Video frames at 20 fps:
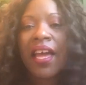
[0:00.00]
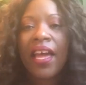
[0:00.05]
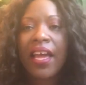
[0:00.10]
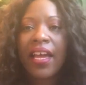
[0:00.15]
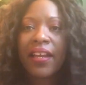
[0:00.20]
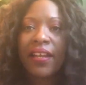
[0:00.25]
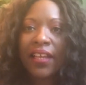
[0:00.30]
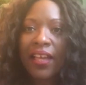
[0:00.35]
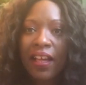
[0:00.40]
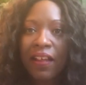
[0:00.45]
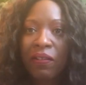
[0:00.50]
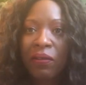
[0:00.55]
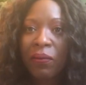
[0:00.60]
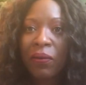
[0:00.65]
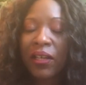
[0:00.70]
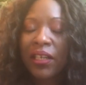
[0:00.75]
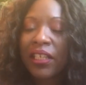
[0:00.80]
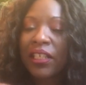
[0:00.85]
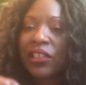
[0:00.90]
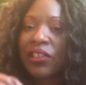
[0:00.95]
And the other
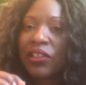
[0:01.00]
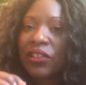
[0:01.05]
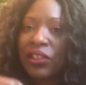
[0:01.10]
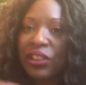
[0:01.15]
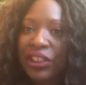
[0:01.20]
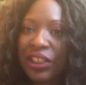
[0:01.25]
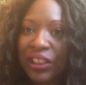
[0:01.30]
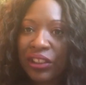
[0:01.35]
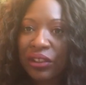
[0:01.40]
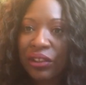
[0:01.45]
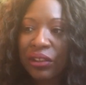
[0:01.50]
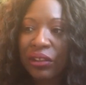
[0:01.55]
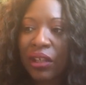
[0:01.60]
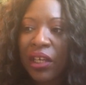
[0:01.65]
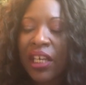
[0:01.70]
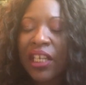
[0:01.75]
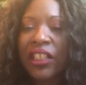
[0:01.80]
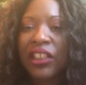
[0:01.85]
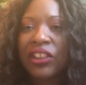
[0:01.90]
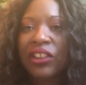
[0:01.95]
one is Ginger.
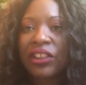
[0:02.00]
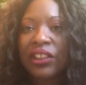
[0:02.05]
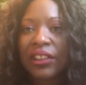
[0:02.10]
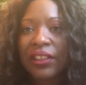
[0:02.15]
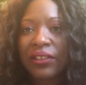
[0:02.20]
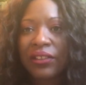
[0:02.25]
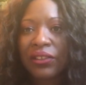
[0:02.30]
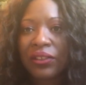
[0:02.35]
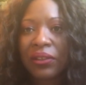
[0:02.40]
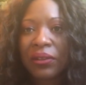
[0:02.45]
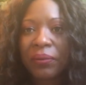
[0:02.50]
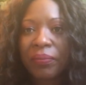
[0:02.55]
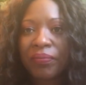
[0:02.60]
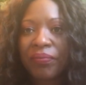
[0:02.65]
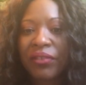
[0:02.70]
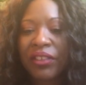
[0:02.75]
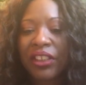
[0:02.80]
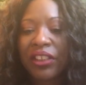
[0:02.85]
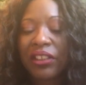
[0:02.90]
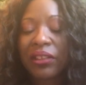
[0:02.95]
Ginger,
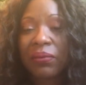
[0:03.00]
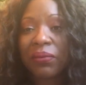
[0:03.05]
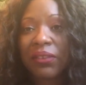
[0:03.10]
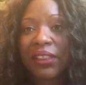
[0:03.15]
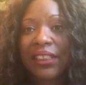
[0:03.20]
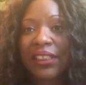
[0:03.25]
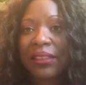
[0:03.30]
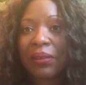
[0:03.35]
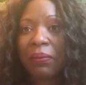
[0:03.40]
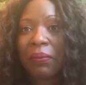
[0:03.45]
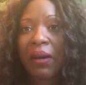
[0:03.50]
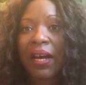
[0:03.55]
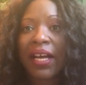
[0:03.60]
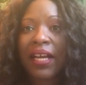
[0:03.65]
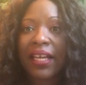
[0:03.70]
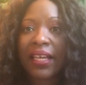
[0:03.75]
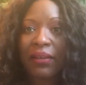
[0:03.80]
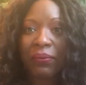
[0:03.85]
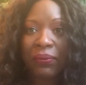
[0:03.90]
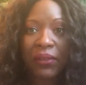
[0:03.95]
there's a reason
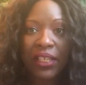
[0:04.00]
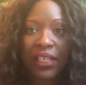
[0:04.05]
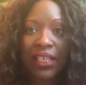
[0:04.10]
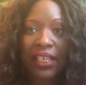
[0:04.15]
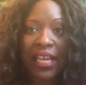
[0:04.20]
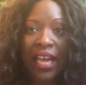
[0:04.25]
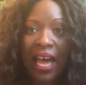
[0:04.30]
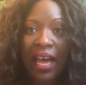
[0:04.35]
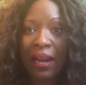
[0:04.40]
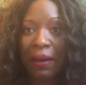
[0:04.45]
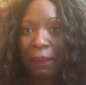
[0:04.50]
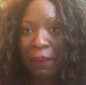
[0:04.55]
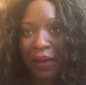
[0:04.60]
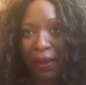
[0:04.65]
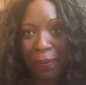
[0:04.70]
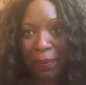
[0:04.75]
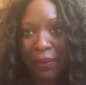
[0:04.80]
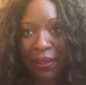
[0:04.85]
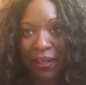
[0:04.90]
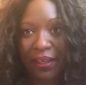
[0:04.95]
why we got a
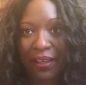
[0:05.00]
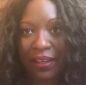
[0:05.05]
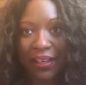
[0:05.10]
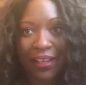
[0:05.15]
puppy.